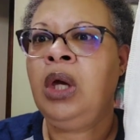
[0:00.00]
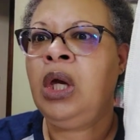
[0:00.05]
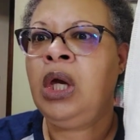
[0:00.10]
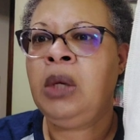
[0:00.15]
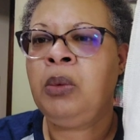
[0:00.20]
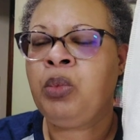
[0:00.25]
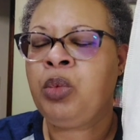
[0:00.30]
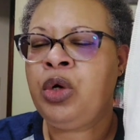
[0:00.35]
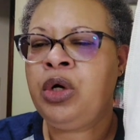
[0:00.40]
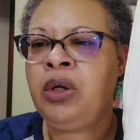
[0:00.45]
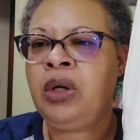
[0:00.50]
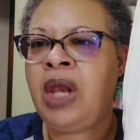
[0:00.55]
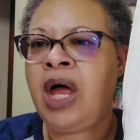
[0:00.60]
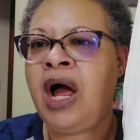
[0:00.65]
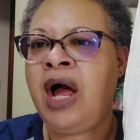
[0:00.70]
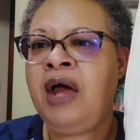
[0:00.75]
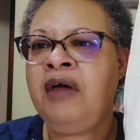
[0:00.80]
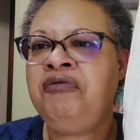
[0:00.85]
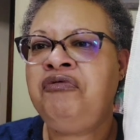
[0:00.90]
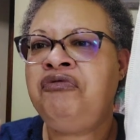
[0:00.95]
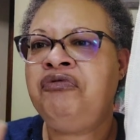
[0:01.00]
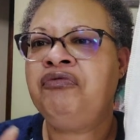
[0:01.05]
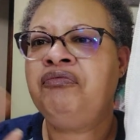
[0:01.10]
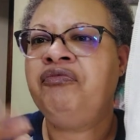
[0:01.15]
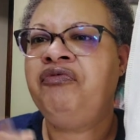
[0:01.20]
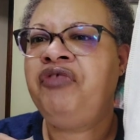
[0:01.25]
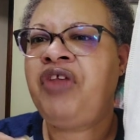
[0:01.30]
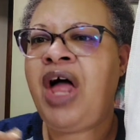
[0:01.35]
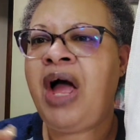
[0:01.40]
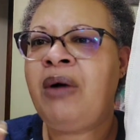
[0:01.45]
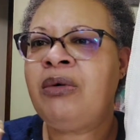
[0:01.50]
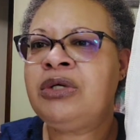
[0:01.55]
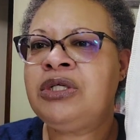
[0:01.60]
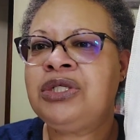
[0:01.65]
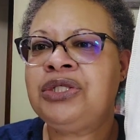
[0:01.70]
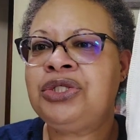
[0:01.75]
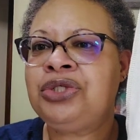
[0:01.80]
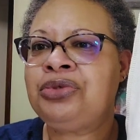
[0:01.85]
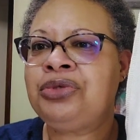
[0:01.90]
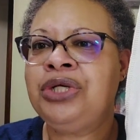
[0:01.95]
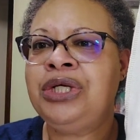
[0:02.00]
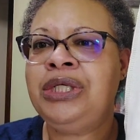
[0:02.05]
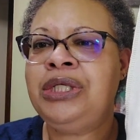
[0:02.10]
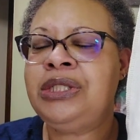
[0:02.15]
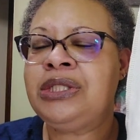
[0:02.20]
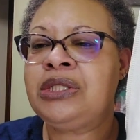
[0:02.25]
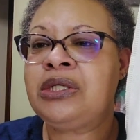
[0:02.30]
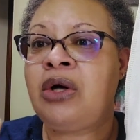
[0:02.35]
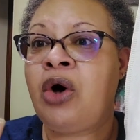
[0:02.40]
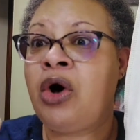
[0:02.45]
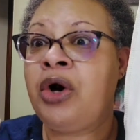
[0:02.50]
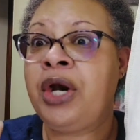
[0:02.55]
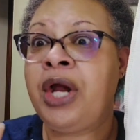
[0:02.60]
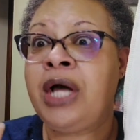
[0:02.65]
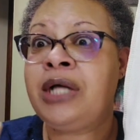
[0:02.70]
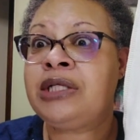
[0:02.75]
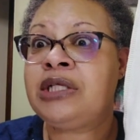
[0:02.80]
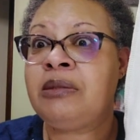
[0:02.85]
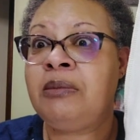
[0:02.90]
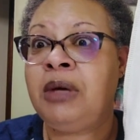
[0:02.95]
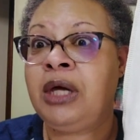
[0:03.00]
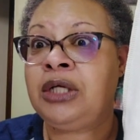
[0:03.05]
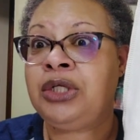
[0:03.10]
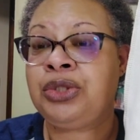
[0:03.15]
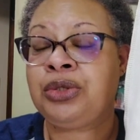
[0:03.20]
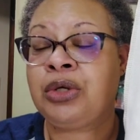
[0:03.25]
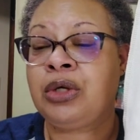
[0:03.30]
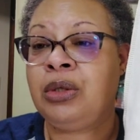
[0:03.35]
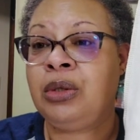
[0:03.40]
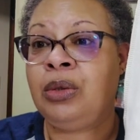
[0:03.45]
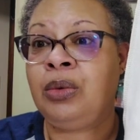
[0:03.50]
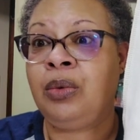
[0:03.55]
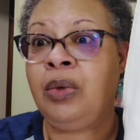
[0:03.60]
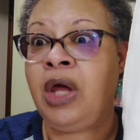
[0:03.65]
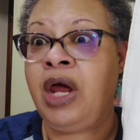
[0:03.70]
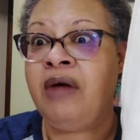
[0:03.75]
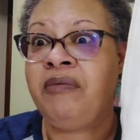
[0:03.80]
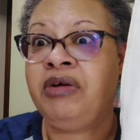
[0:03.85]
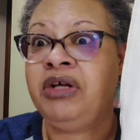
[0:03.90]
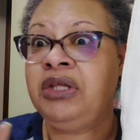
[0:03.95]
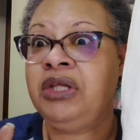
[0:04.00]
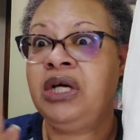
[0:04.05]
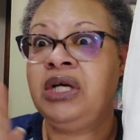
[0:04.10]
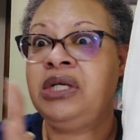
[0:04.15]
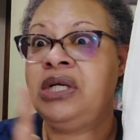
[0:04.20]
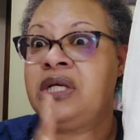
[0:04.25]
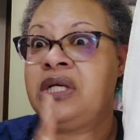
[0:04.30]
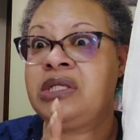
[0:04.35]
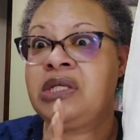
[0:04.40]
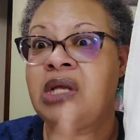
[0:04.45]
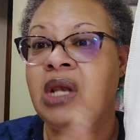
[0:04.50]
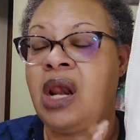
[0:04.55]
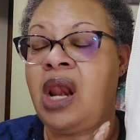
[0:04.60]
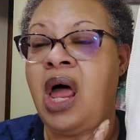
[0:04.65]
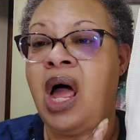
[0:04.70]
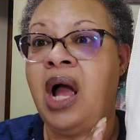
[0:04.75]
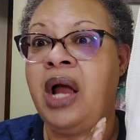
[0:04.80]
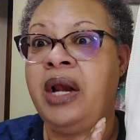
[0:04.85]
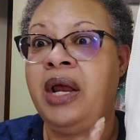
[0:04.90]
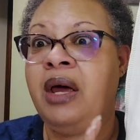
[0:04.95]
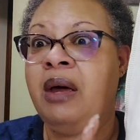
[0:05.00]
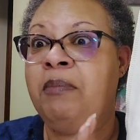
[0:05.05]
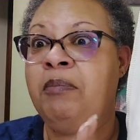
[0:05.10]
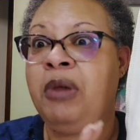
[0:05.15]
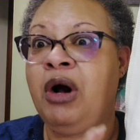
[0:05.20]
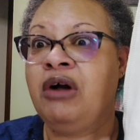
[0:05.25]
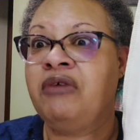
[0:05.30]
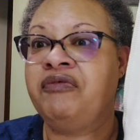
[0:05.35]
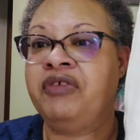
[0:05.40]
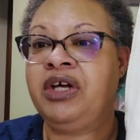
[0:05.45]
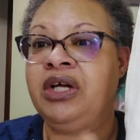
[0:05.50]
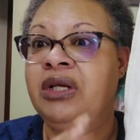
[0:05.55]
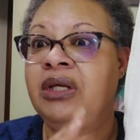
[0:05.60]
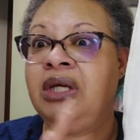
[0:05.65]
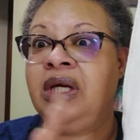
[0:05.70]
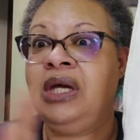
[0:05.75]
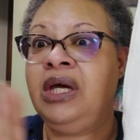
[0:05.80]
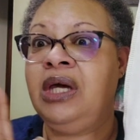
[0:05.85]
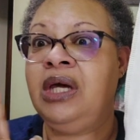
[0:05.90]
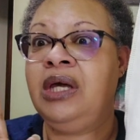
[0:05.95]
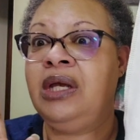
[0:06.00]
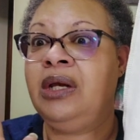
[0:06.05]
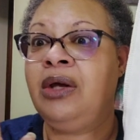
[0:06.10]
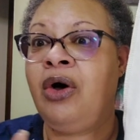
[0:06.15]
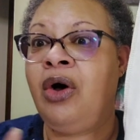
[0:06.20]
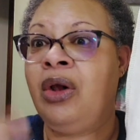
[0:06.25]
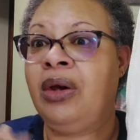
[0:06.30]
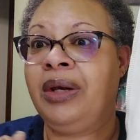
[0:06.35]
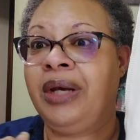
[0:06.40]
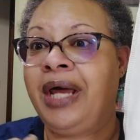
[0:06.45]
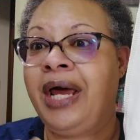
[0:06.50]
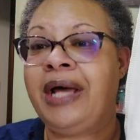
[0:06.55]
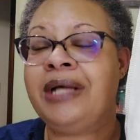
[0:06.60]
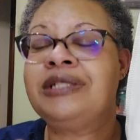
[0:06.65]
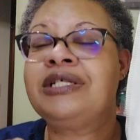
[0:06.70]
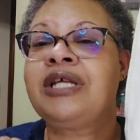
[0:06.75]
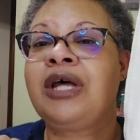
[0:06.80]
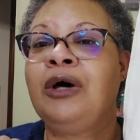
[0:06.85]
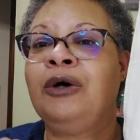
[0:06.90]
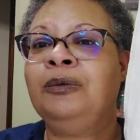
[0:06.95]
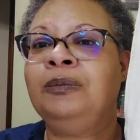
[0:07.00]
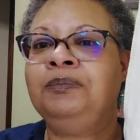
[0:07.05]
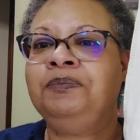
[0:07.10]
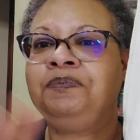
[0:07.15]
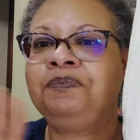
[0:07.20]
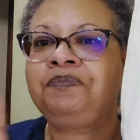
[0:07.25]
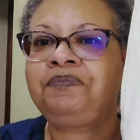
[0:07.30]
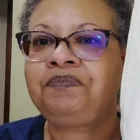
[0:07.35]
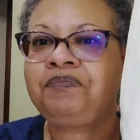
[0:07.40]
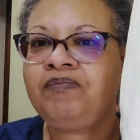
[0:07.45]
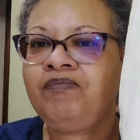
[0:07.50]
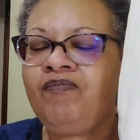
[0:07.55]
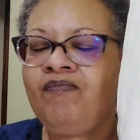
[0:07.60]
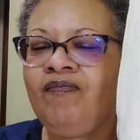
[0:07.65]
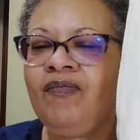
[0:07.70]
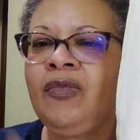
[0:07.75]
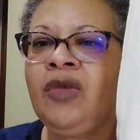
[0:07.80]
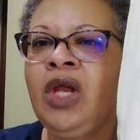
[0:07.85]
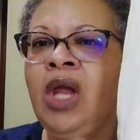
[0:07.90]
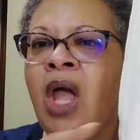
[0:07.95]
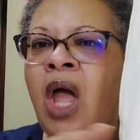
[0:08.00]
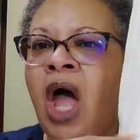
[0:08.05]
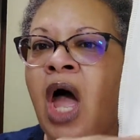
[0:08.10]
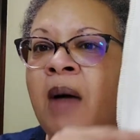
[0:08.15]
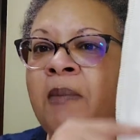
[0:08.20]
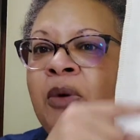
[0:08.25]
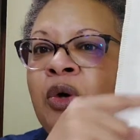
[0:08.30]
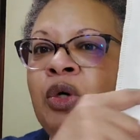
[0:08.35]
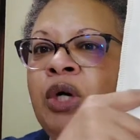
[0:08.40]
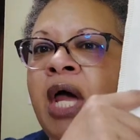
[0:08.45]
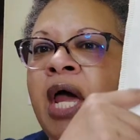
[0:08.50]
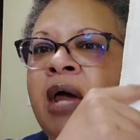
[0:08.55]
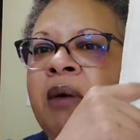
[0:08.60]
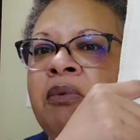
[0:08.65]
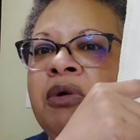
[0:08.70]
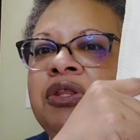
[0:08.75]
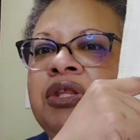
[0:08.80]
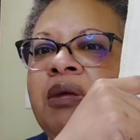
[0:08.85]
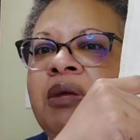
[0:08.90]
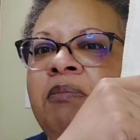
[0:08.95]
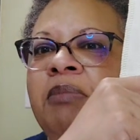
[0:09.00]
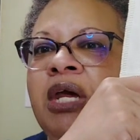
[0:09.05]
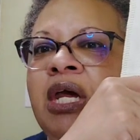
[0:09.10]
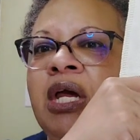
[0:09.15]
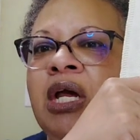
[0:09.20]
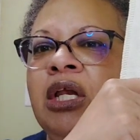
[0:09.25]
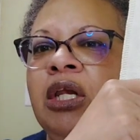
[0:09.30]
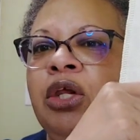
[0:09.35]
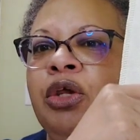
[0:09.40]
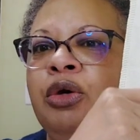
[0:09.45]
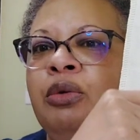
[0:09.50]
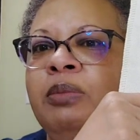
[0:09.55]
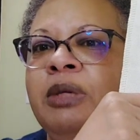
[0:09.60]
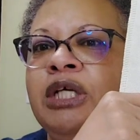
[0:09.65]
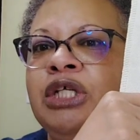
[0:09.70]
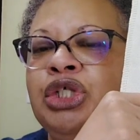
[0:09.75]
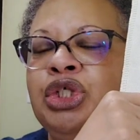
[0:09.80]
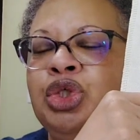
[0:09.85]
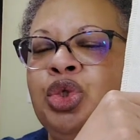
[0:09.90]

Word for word: in real life, flowers and trees are not symmetrical. Everything doesn't line up perfectly and all of that. So I'm okay with it being a little bit